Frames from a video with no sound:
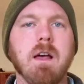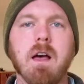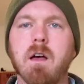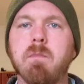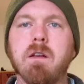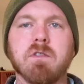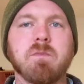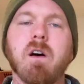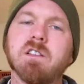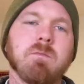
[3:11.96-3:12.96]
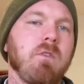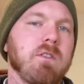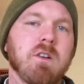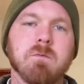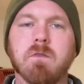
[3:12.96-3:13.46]
being responsible
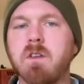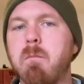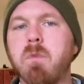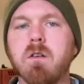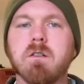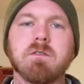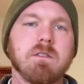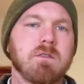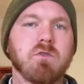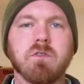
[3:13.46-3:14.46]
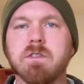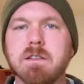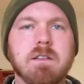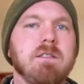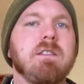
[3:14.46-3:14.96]
in terms of numbers and social
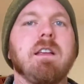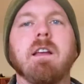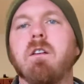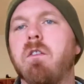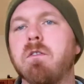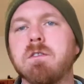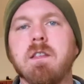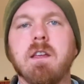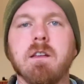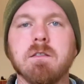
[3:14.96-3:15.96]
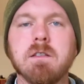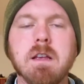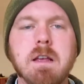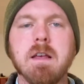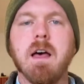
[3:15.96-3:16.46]
distancing and all those
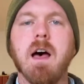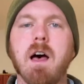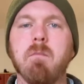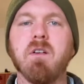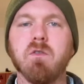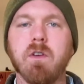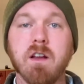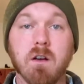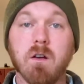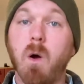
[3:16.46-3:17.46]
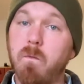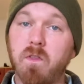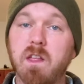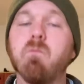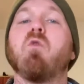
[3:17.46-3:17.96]
things. But you'll hear
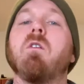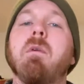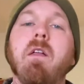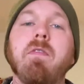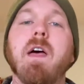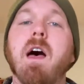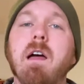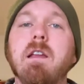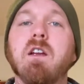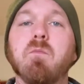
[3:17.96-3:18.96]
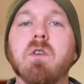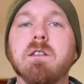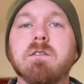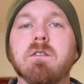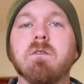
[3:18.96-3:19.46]
hopefully more about that here pretty
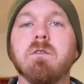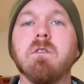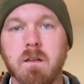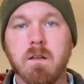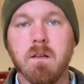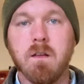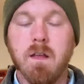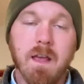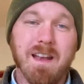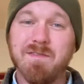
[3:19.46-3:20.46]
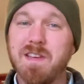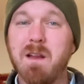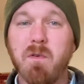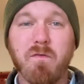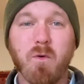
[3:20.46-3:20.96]
soon. And I've said
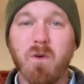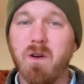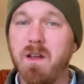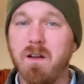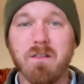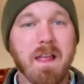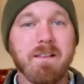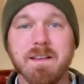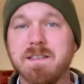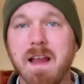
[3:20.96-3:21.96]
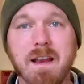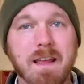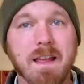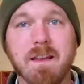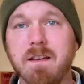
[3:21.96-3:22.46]
it before, and I'll likely say it
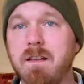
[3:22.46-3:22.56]
again,